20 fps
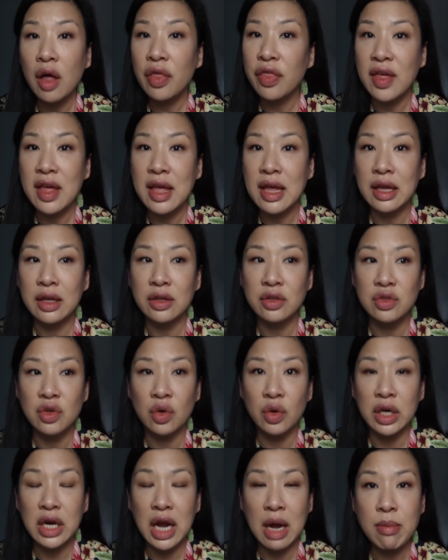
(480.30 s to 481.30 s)
things
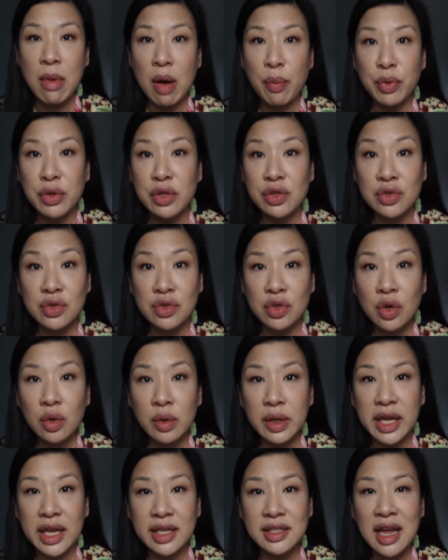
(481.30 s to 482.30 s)
or come up with
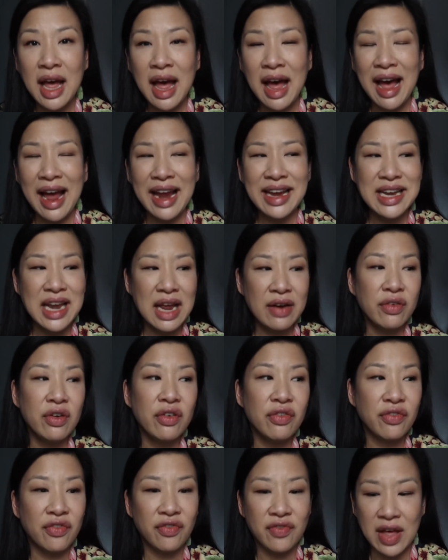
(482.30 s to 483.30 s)
stories, I
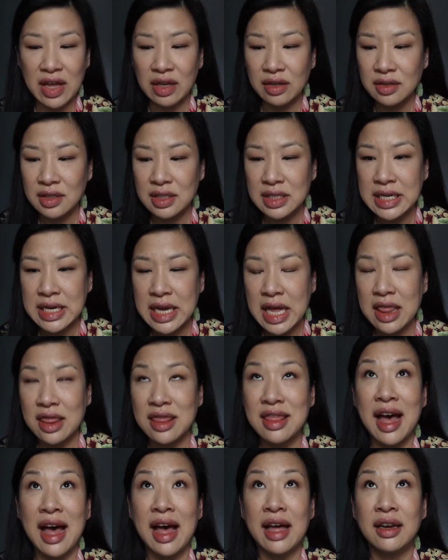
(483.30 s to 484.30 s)
never felt
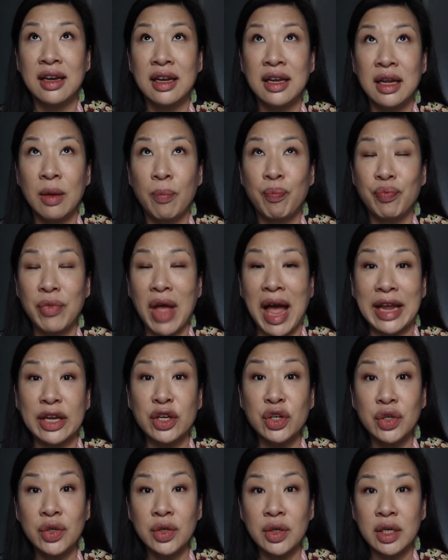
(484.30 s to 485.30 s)
that I
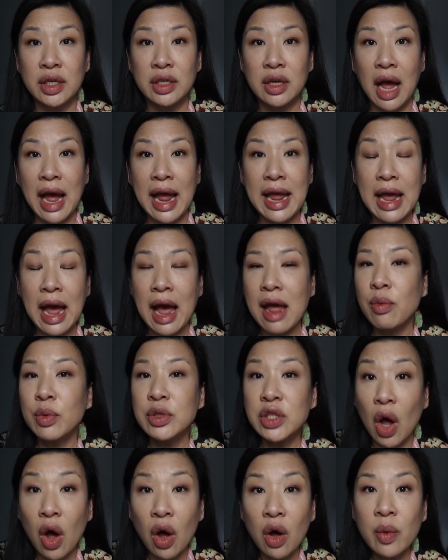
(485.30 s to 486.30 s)
could. I, I
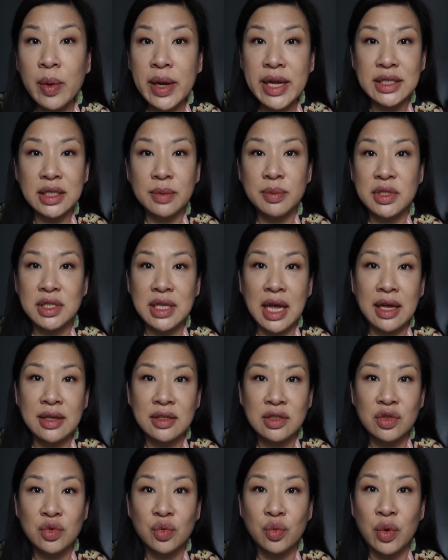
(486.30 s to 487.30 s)
was always
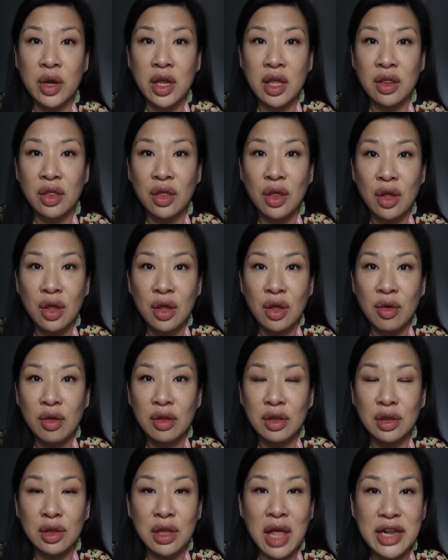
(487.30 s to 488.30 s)
obsessed with
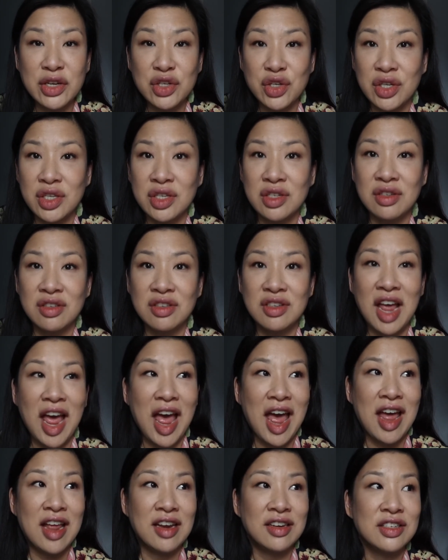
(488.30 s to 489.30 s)
legend
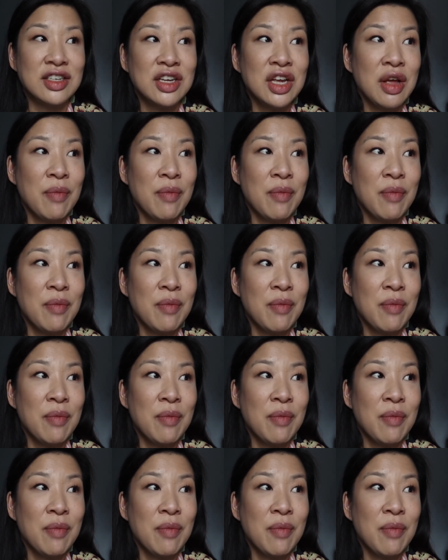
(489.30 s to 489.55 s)
and